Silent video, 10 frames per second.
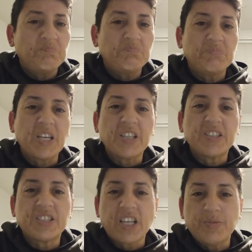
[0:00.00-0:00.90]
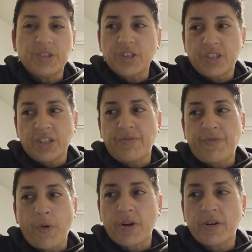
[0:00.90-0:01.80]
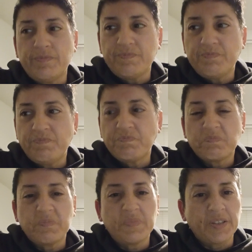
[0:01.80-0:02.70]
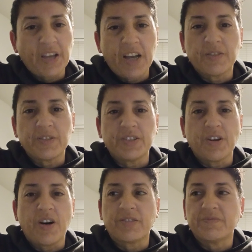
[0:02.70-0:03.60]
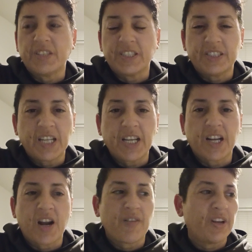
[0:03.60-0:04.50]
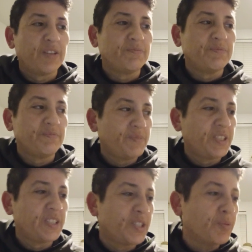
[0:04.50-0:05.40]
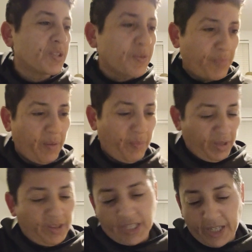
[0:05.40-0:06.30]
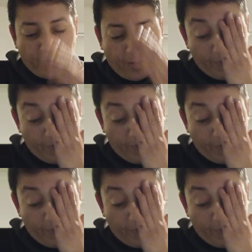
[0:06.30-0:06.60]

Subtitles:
They assess what you can afford, and they handle the dog. They take care of it. Deal with the payment later.